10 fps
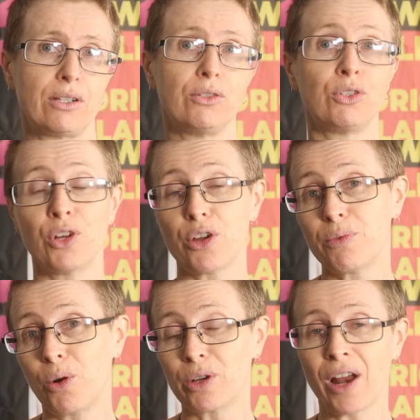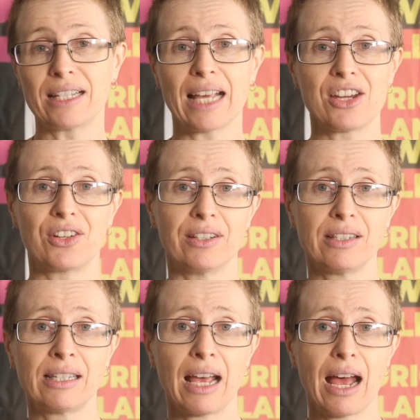you know,
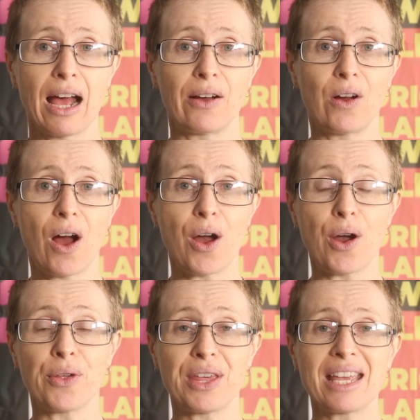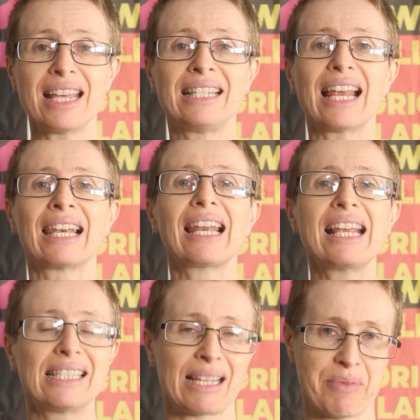organisations, I think is at
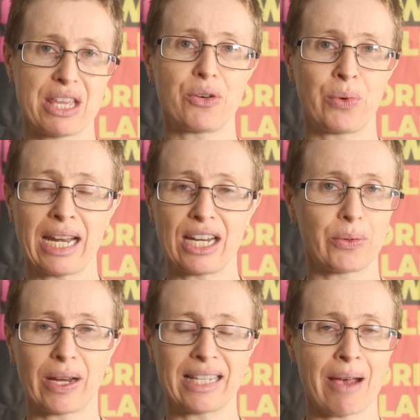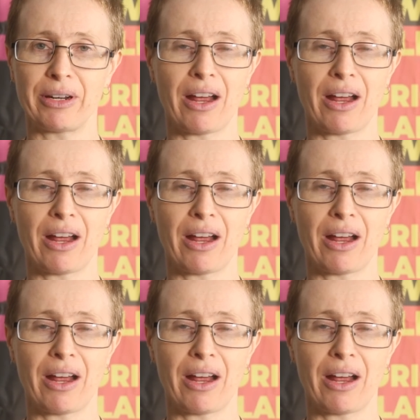least something that we need to examine.